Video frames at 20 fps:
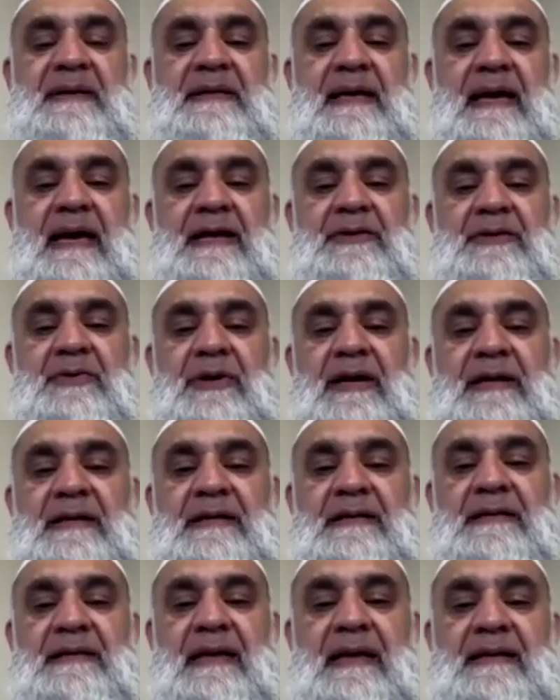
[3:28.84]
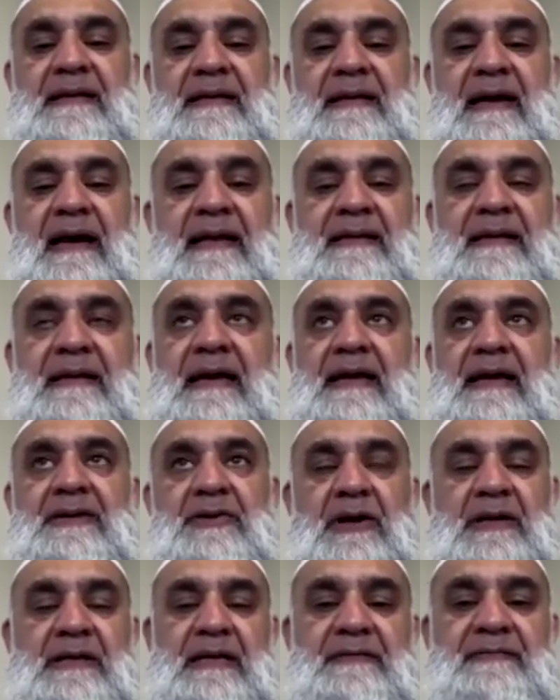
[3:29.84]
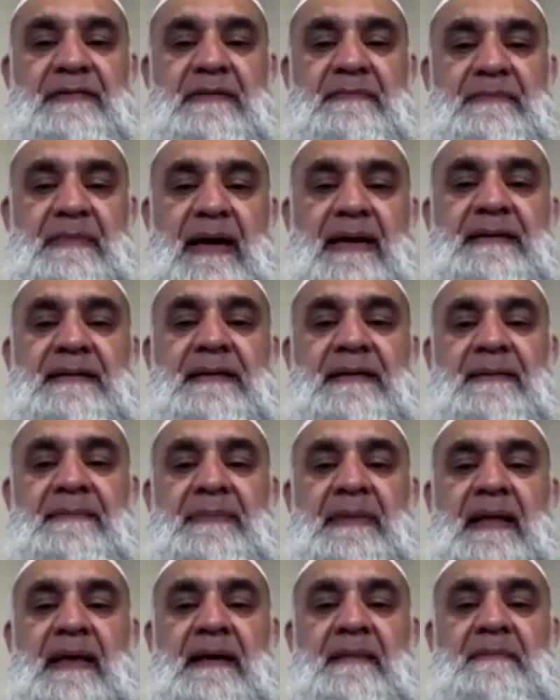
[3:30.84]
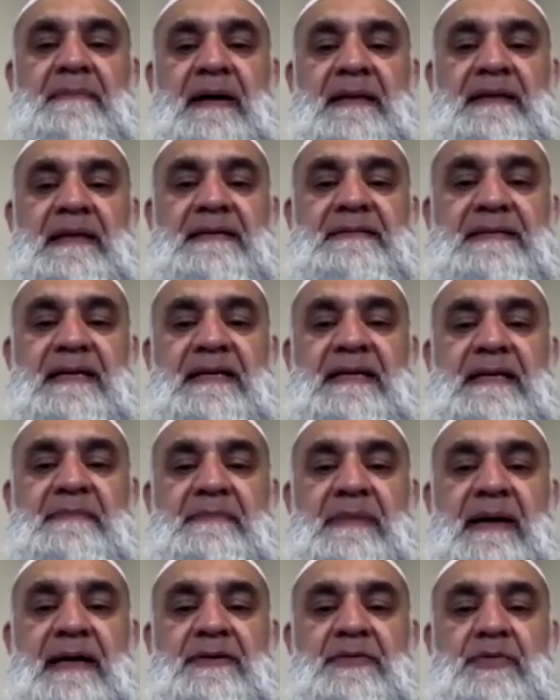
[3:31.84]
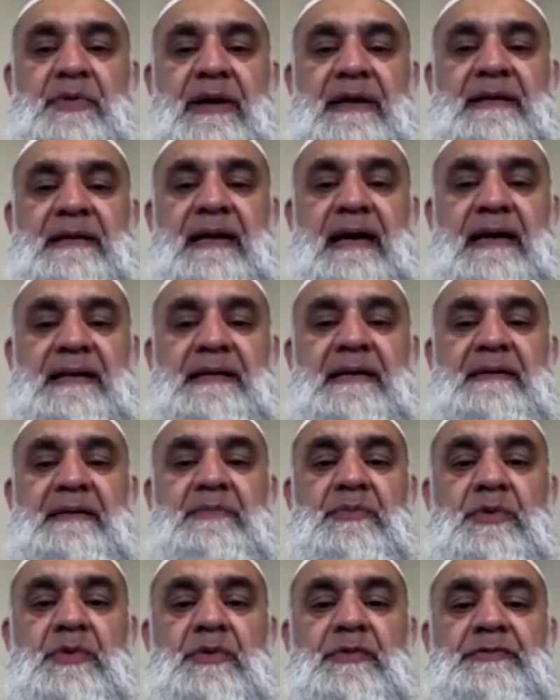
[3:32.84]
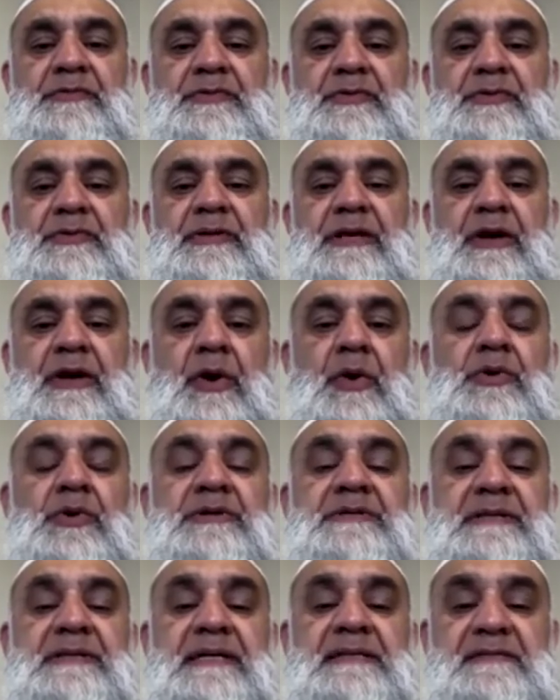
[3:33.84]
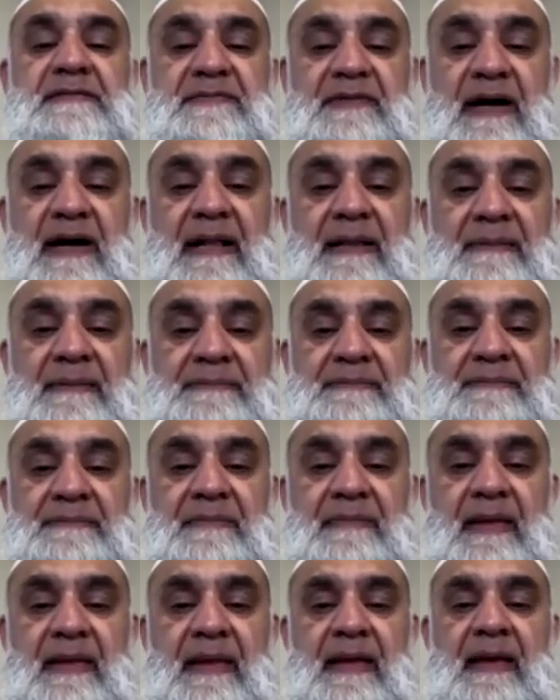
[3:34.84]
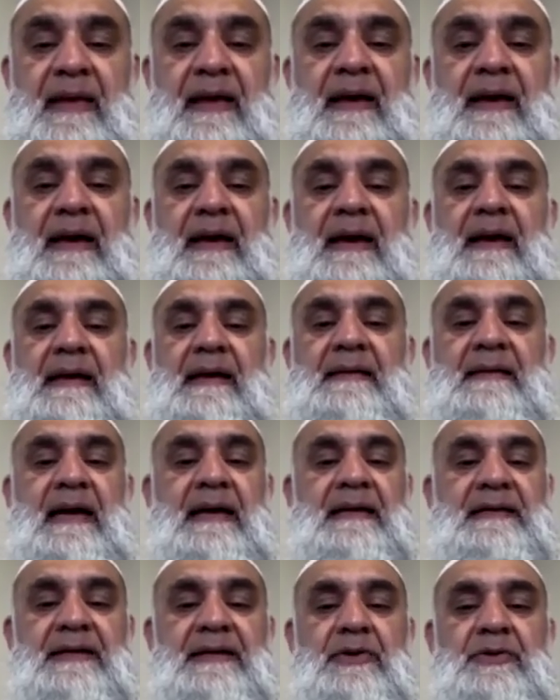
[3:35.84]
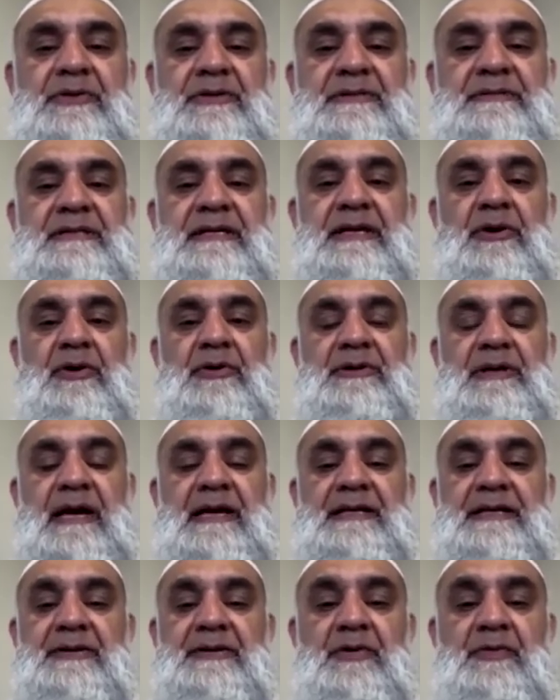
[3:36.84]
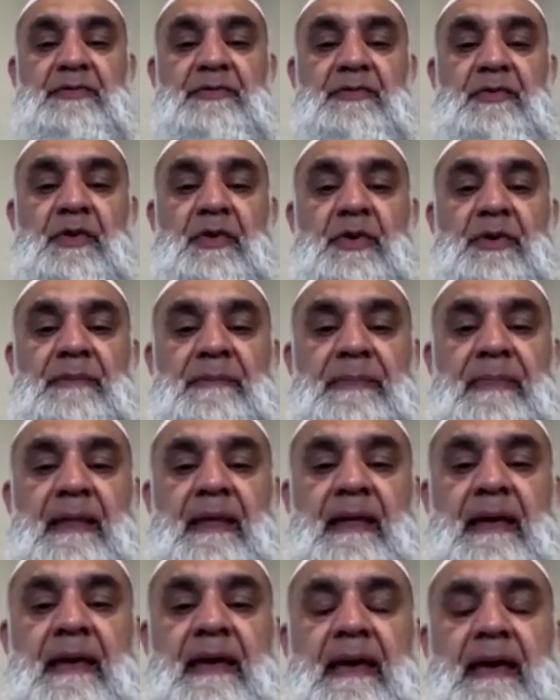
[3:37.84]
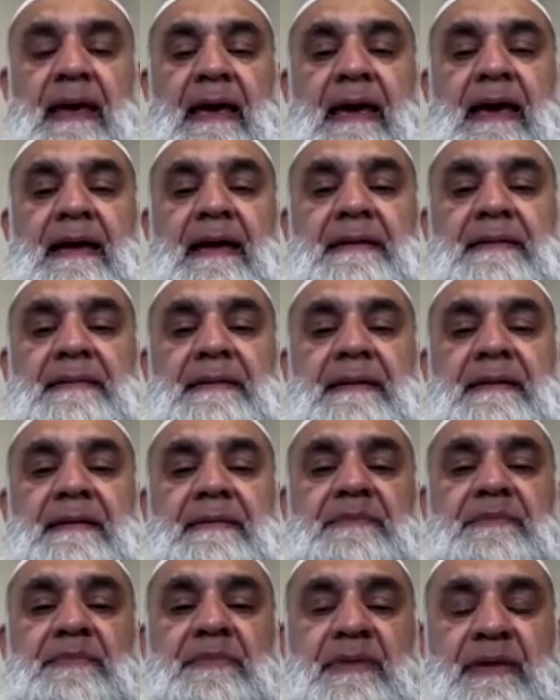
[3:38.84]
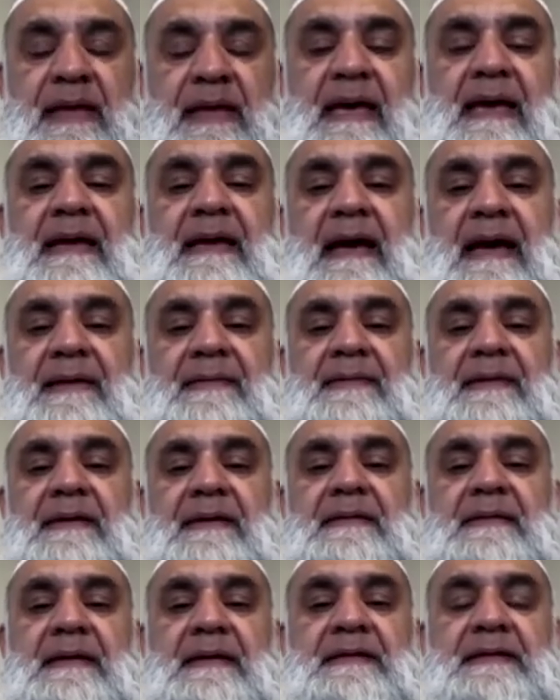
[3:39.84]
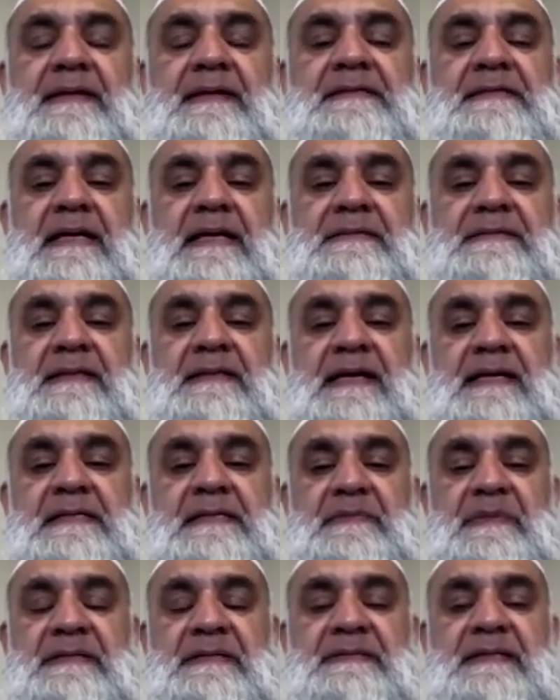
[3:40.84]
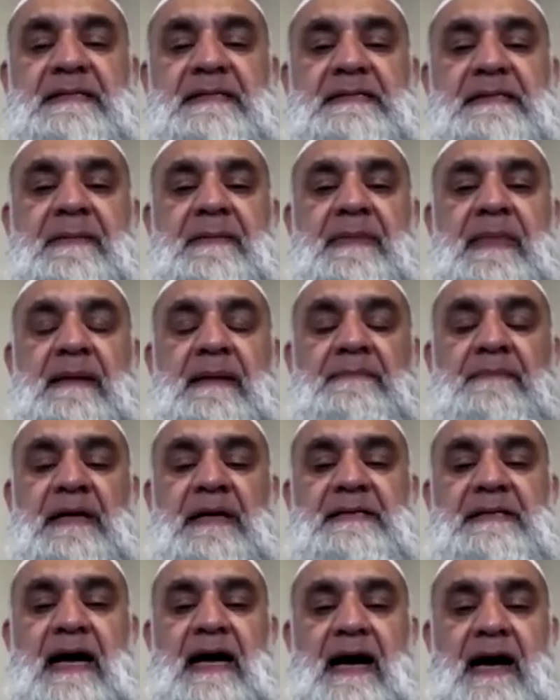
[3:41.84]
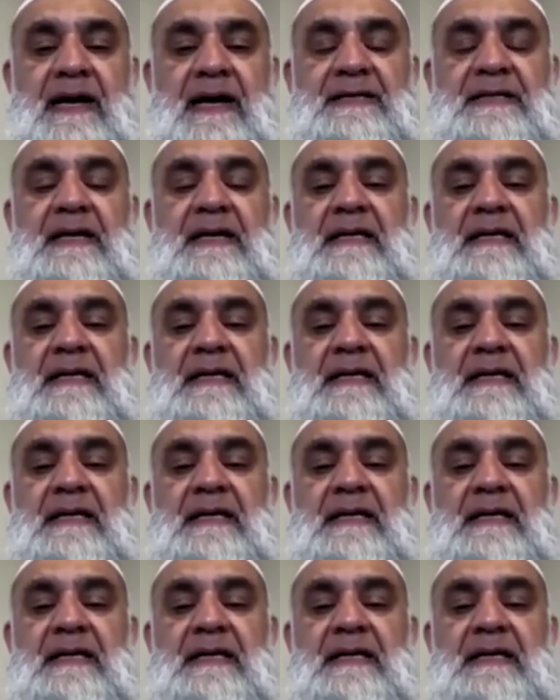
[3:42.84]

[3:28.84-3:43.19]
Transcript: Naidoo and, and Gandhi had not even met, but they really met when Gandhi moved to the old Transvaal uh, in 1903 or 1904. And there, I think Indians generally experienced much harsher